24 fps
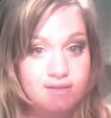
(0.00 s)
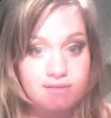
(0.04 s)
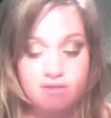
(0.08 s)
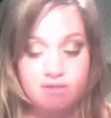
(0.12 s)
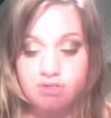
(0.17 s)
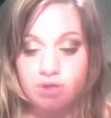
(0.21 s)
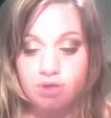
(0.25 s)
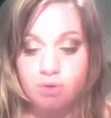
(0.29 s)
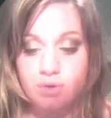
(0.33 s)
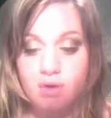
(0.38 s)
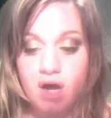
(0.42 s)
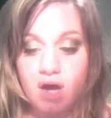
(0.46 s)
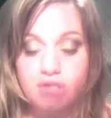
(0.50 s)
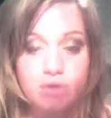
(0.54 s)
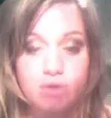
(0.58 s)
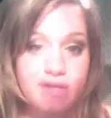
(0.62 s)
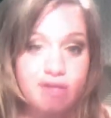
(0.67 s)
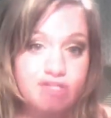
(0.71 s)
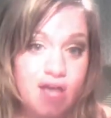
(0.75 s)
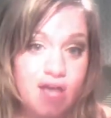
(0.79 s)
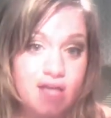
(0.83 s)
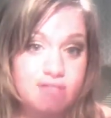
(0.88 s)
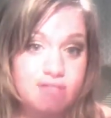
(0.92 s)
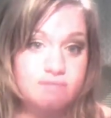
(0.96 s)
So I don't like
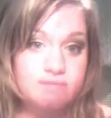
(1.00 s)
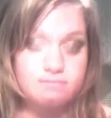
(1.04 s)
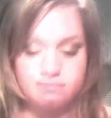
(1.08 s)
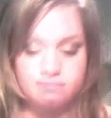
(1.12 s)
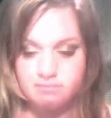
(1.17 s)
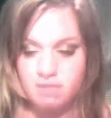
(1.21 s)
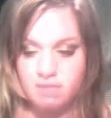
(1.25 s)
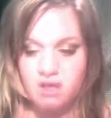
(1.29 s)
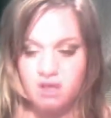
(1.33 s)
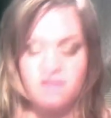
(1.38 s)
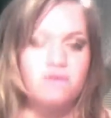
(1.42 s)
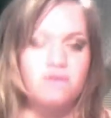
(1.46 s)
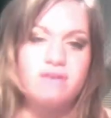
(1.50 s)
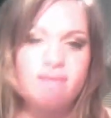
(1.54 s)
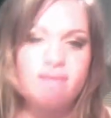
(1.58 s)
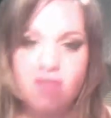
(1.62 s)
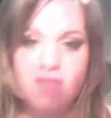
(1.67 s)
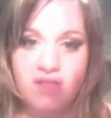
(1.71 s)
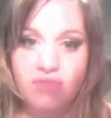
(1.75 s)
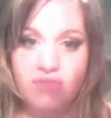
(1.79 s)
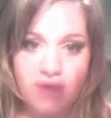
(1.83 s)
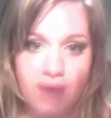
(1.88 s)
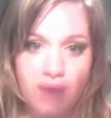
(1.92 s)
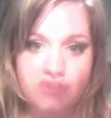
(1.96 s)
jazz. They only gave me
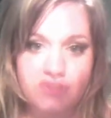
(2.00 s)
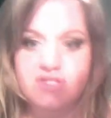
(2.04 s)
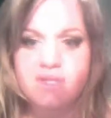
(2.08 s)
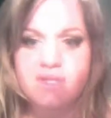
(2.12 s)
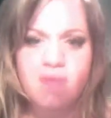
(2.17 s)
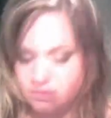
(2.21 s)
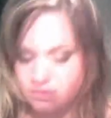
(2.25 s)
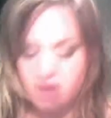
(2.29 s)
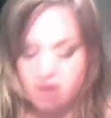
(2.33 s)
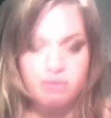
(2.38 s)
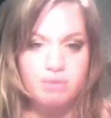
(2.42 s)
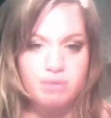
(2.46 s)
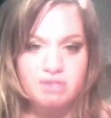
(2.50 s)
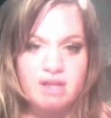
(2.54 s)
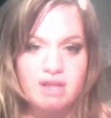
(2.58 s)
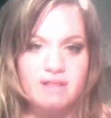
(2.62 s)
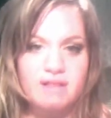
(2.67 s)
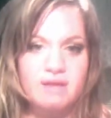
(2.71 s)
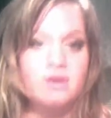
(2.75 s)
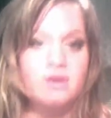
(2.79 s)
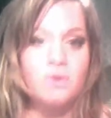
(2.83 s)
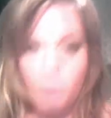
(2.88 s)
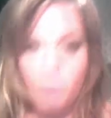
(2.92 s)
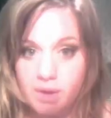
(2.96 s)
like three options. Sometimes other books that I
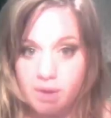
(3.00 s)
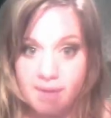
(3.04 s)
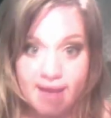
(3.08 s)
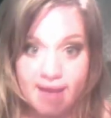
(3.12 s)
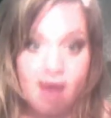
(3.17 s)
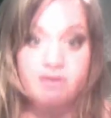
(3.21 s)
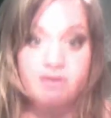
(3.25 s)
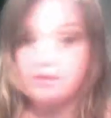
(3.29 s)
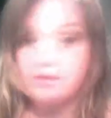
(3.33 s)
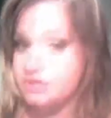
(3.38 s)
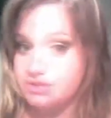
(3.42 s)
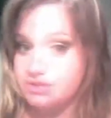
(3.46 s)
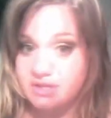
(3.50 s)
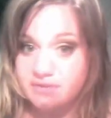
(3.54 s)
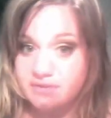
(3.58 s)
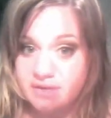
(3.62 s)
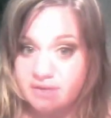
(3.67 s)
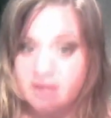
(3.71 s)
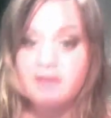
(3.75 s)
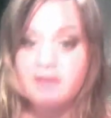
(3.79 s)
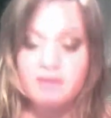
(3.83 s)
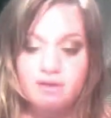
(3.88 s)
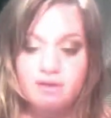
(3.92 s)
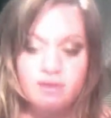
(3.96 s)
like want to pick out and I'm interested in
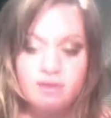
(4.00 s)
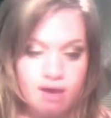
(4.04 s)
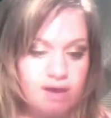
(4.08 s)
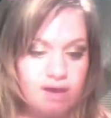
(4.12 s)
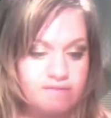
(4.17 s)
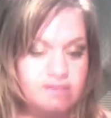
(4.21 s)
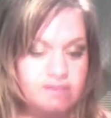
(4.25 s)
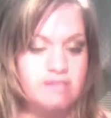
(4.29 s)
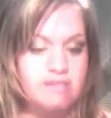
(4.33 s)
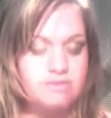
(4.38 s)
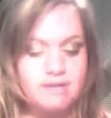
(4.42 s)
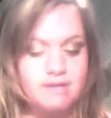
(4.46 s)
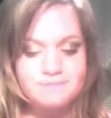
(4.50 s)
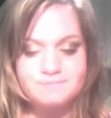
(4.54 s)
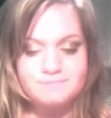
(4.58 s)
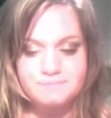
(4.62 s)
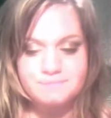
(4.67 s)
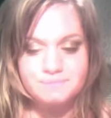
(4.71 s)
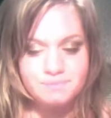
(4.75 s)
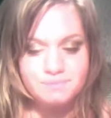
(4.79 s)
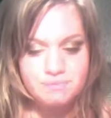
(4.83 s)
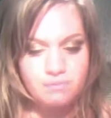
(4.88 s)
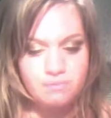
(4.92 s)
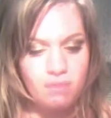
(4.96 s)
reading, I obviously like to read.
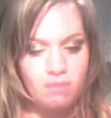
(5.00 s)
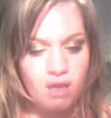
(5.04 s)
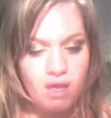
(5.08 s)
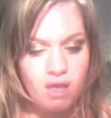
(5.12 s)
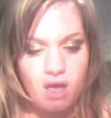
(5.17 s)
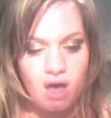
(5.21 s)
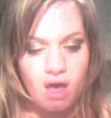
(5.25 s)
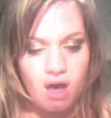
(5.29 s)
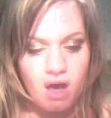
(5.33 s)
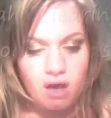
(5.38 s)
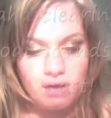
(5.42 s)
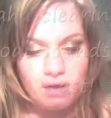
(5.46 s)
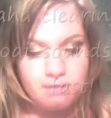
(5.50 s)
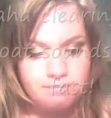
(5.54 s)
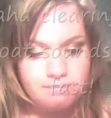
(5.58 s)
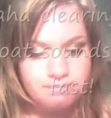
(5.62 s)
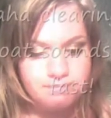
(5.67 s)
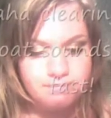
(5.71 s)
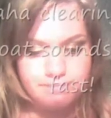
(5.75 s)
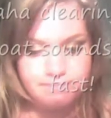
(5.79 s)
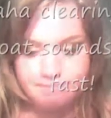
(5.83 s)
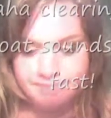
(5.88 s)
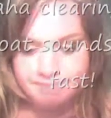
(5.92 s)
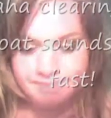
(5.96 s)
Um,
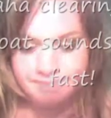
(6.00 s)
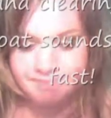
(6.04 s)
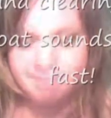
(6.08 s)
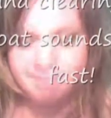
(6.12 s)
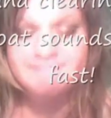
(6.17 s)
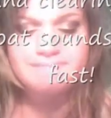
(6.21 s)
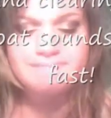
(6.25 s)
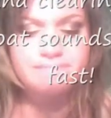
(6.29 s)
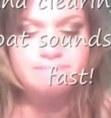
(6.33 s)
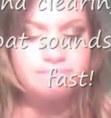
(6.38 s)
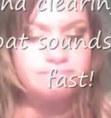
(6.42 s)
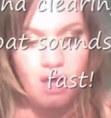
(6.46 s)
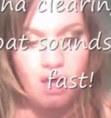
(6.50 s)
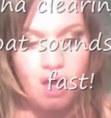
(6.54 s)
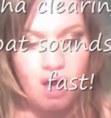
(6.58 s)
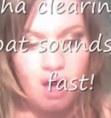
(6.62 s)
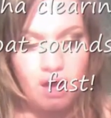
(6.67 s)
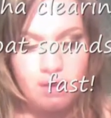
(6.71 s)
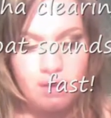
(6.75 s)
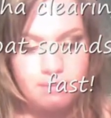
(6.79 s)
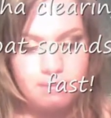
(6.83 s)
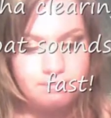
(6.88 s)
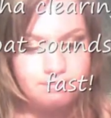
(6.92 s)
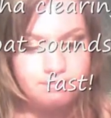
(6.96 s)

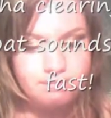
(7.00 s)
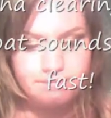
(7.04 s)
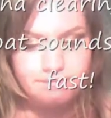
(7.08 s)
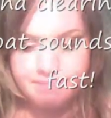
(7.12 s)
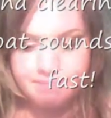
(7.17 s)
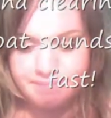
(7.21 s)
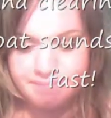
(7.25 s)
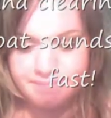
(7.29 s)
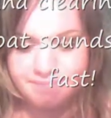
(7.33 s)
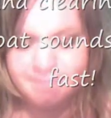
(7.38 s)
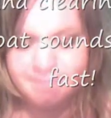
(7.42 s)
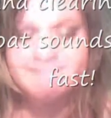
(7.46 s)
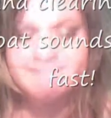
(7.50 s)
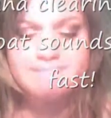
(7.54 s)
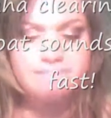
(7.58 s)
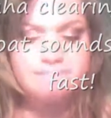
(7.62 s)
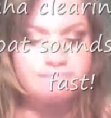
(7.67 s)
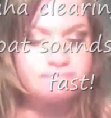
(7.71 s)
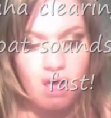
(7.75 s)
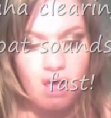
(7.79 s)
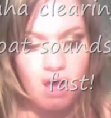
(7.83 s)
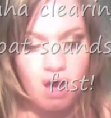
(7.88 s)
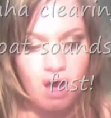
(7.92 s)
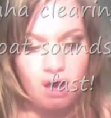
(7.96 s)
um,
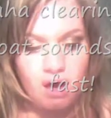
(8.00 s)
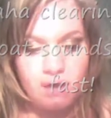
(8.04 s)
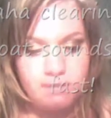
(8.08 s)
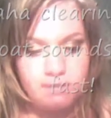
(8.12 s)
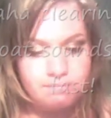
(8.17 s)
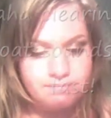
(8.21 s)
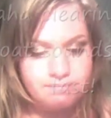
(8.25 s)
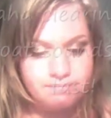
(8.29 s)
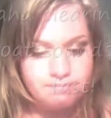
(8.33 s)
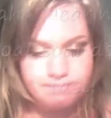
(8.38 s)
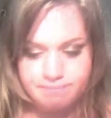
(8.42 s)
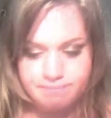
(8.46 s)
um,